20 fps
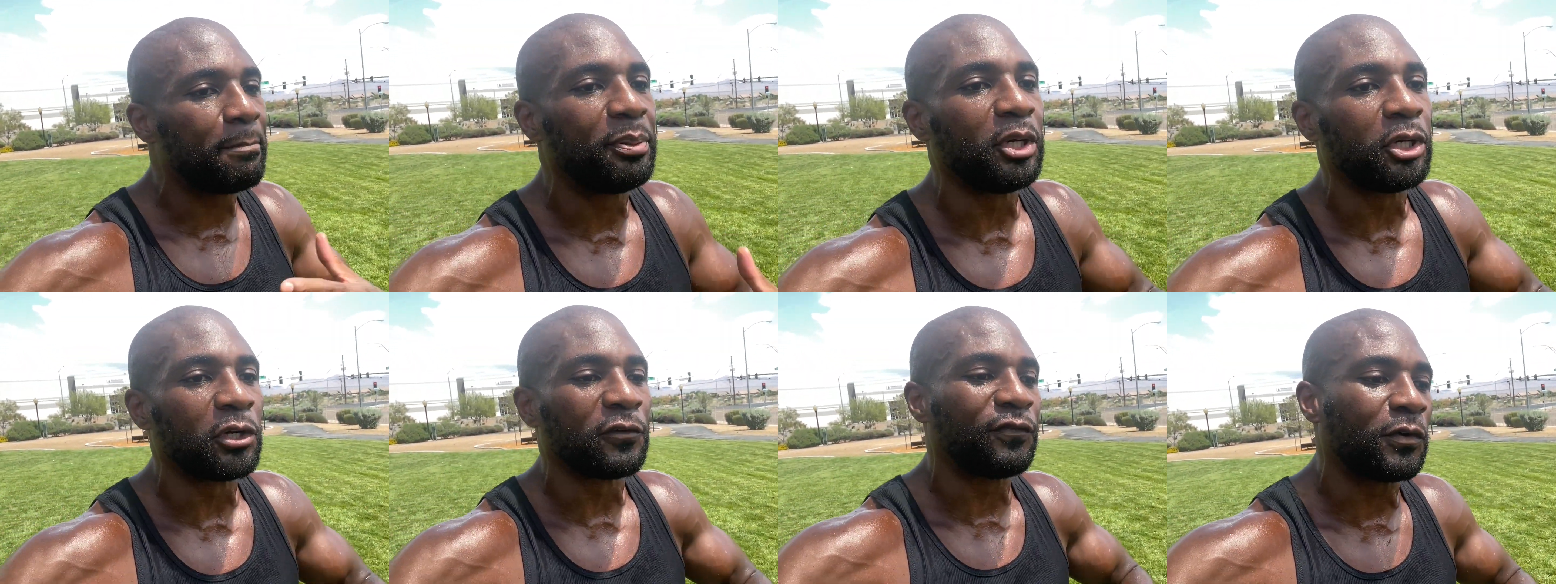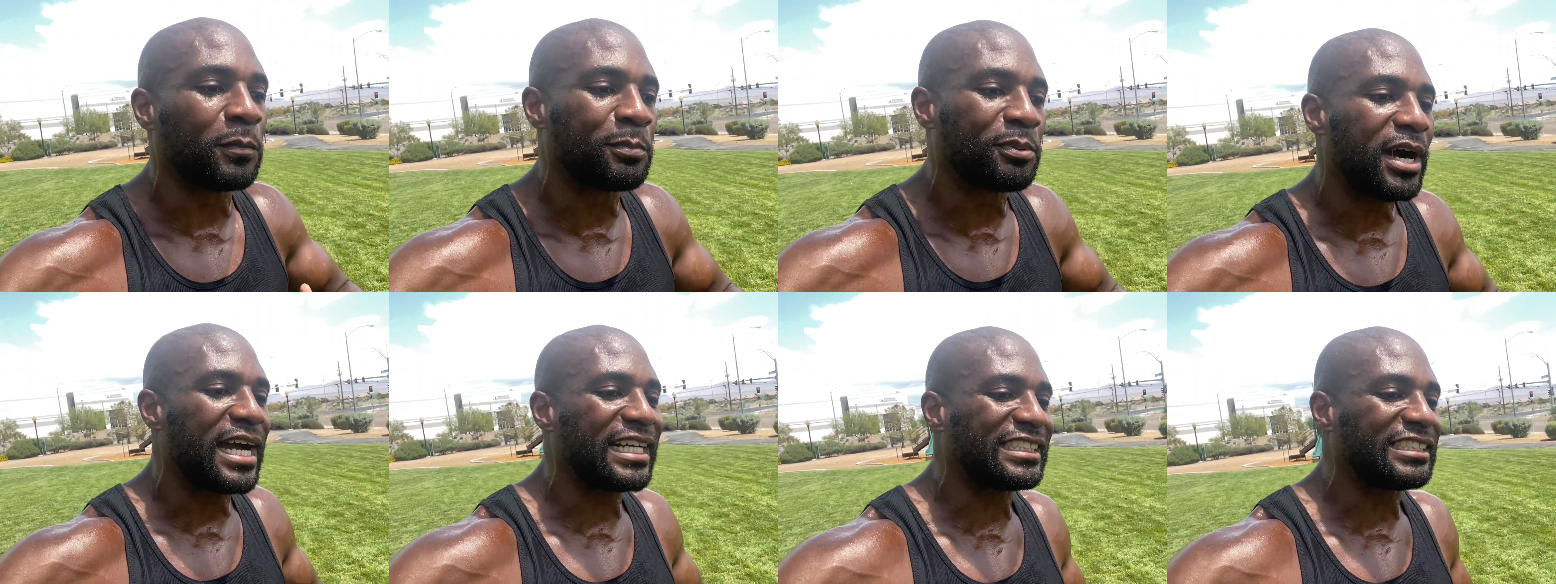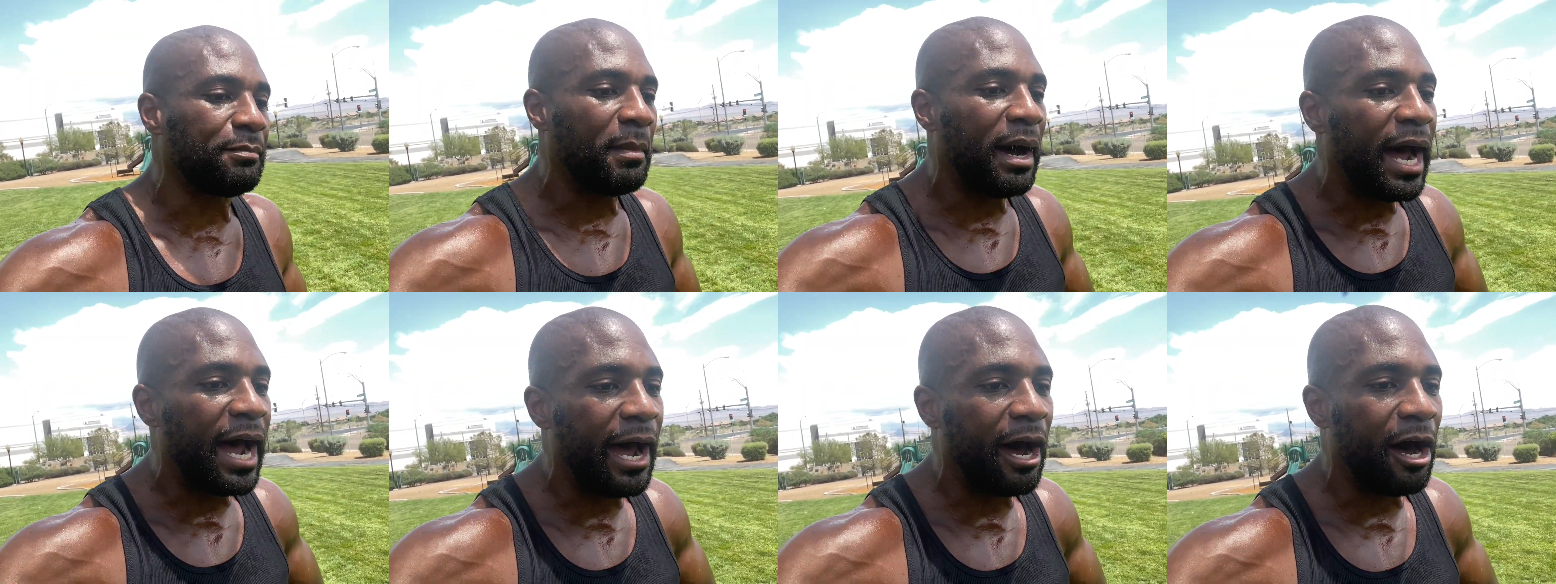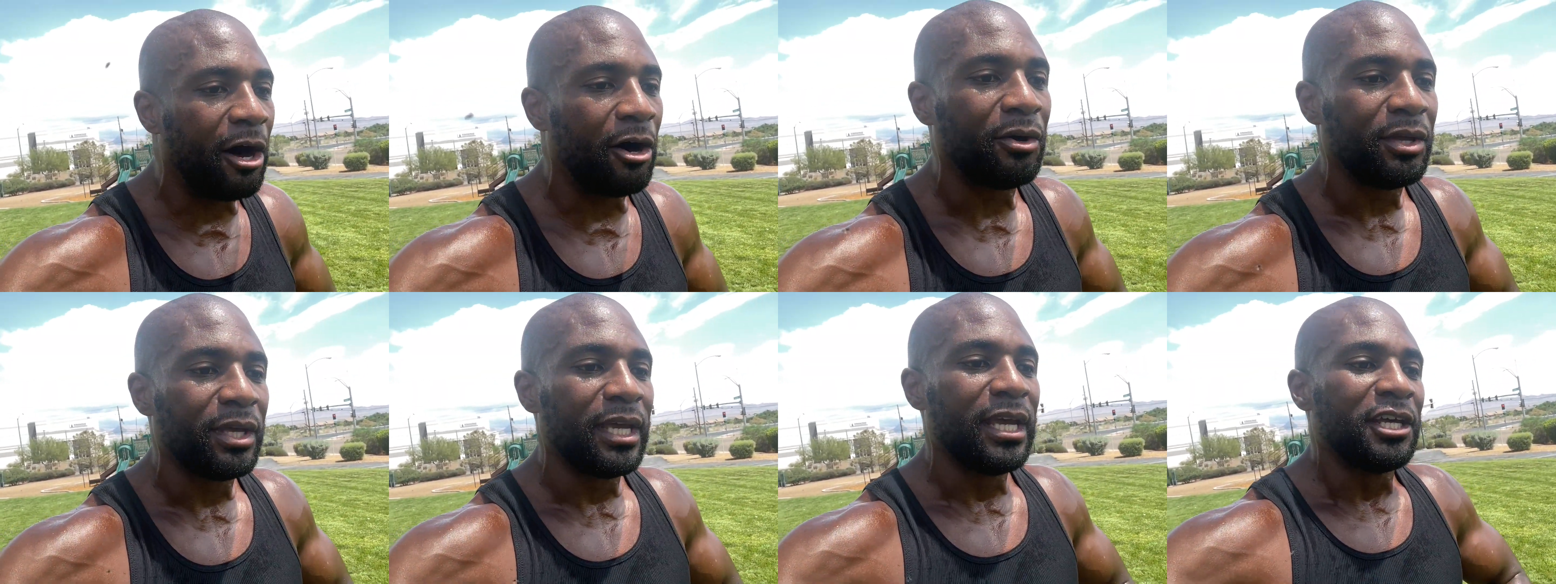beautiful bright
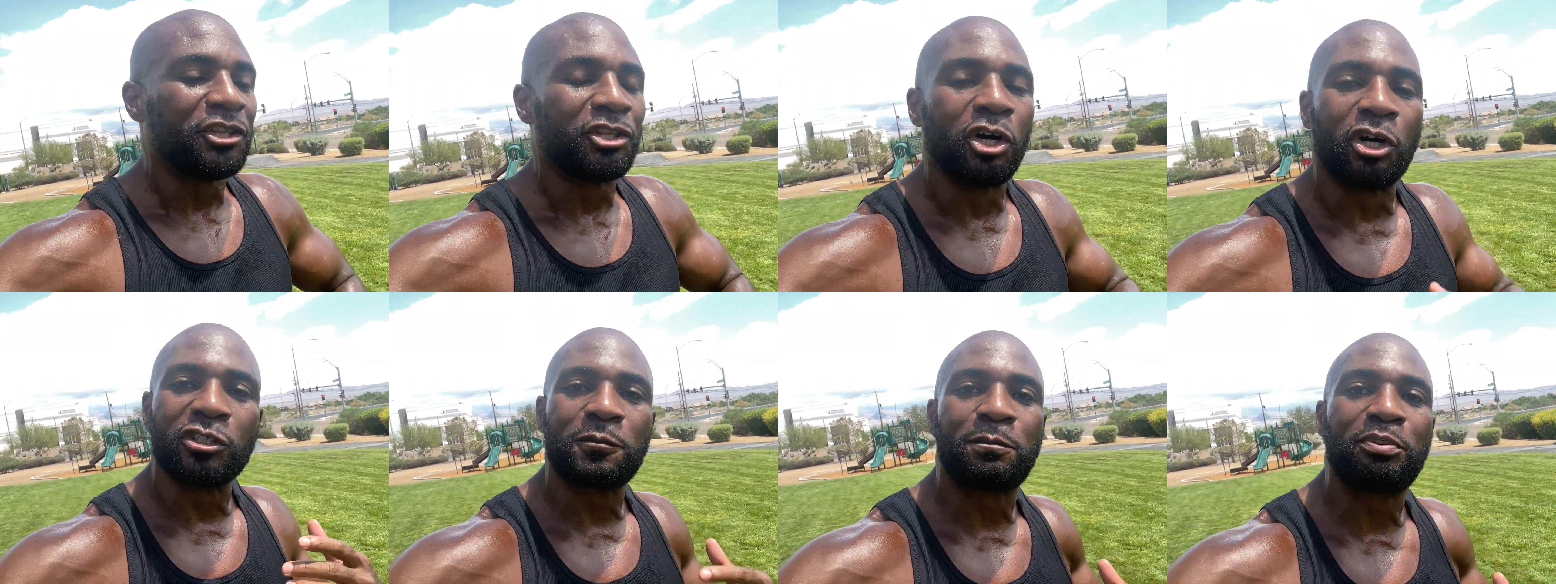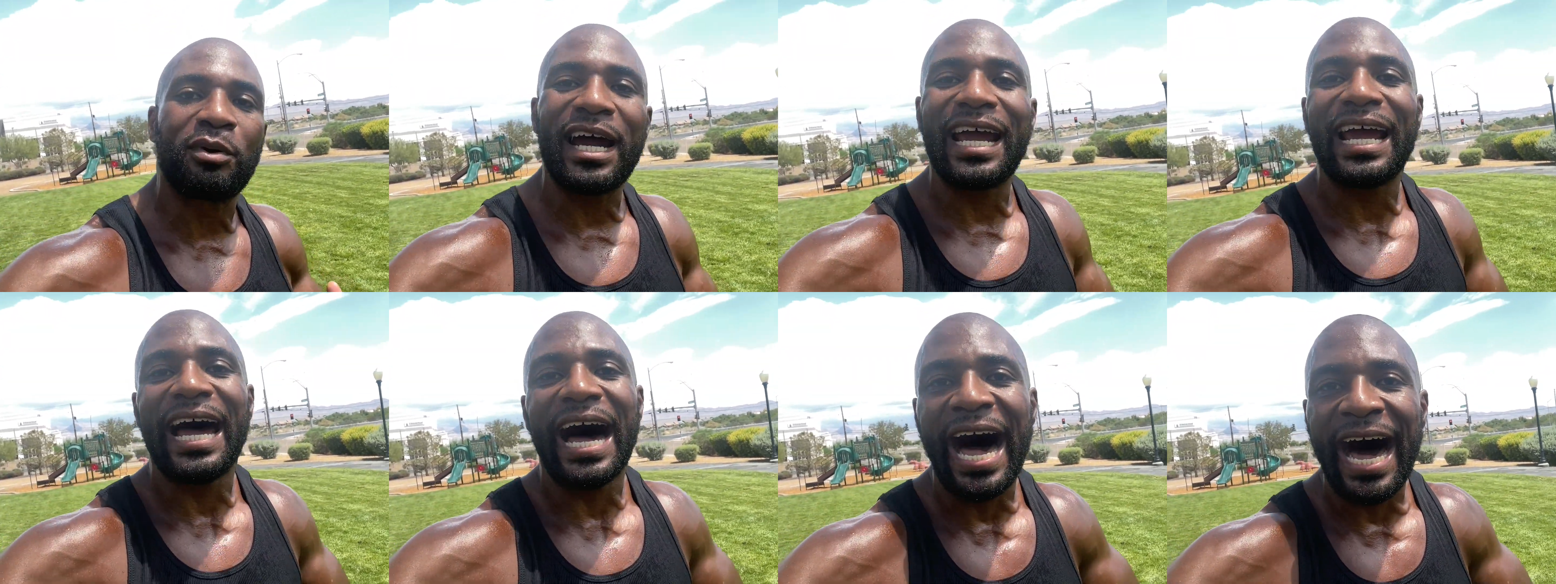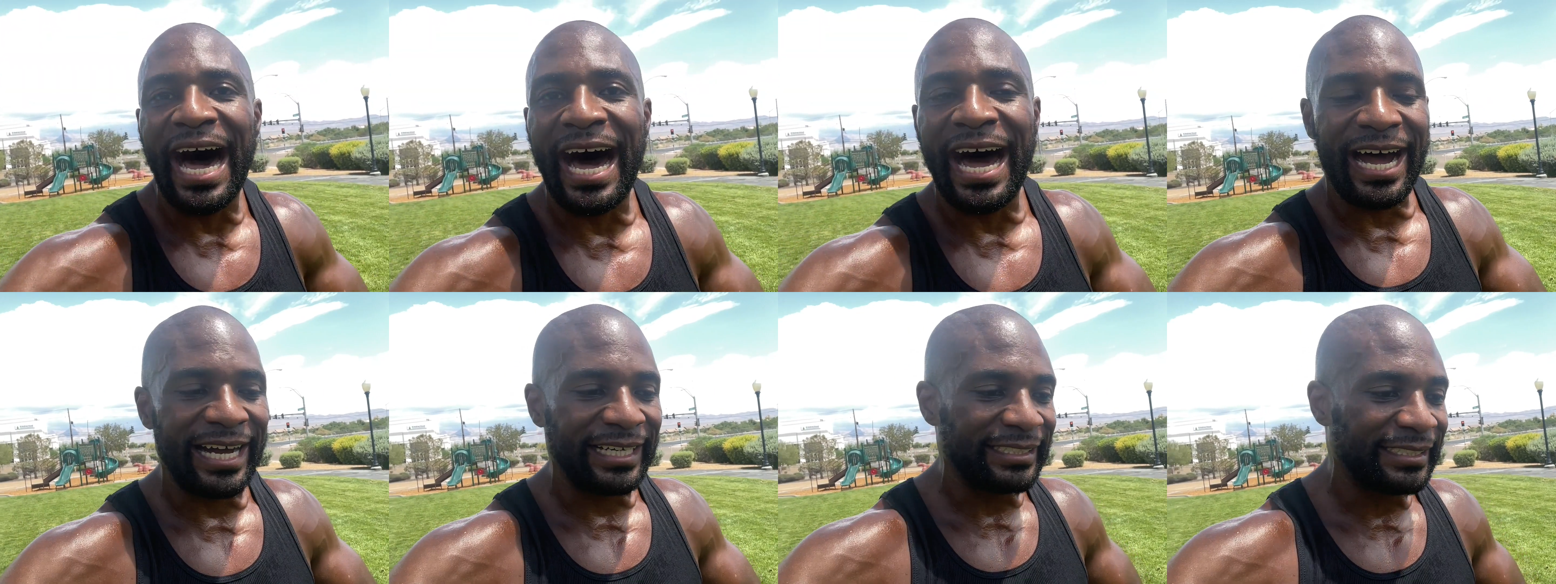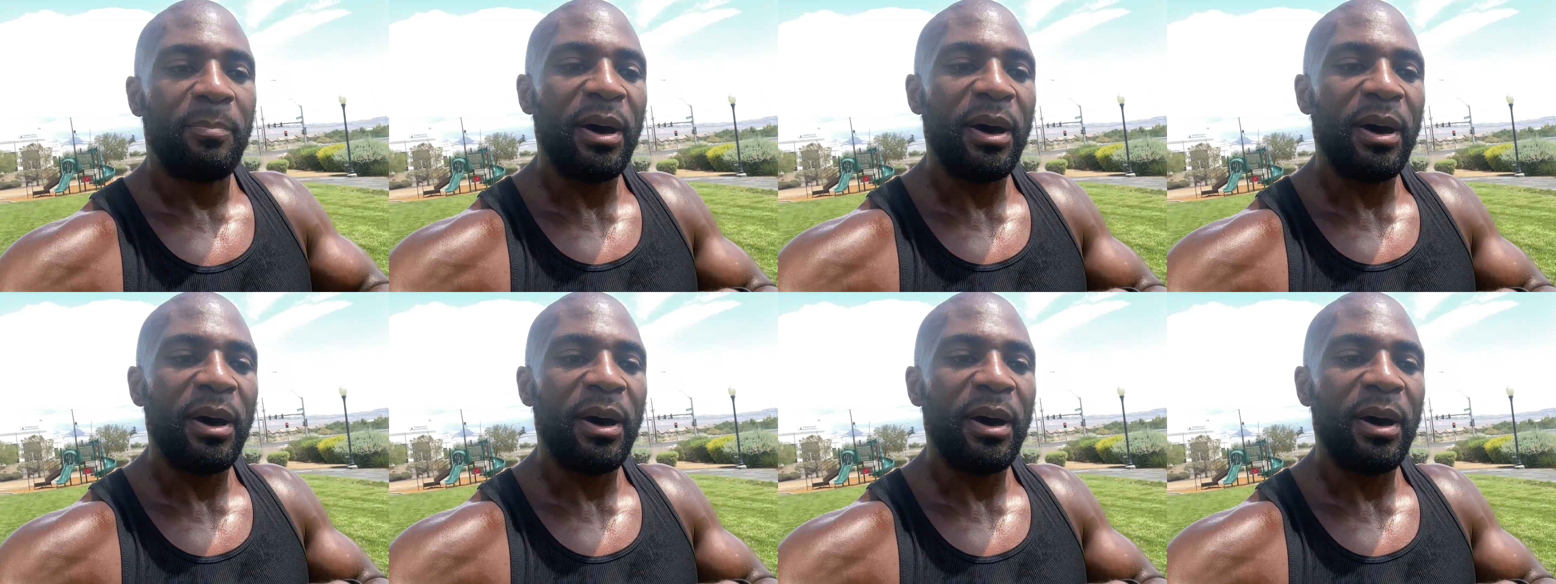smile, those bright eyes.